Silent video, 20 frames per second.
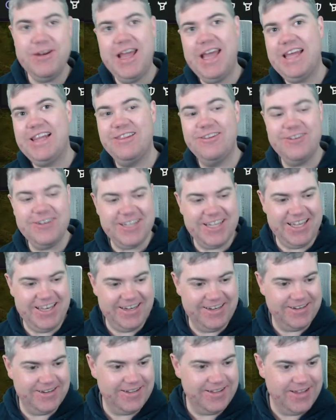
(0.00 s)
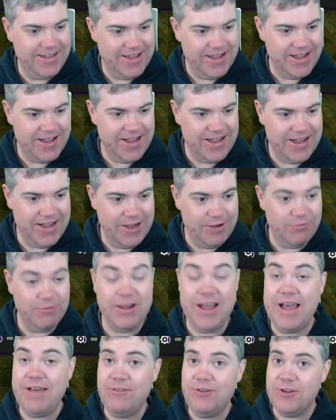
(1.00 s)
and lurking. Well,
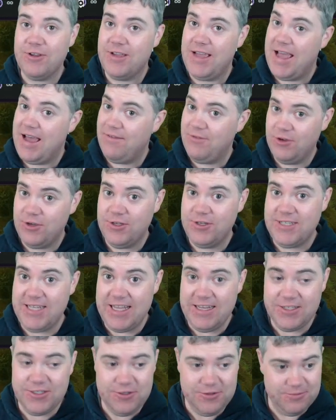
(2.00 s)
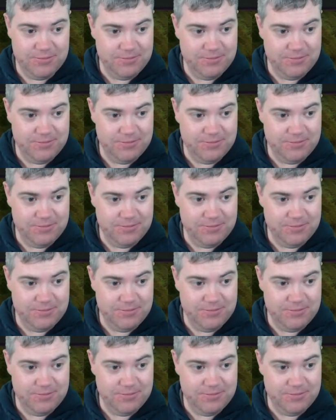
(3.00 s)
have a good day too.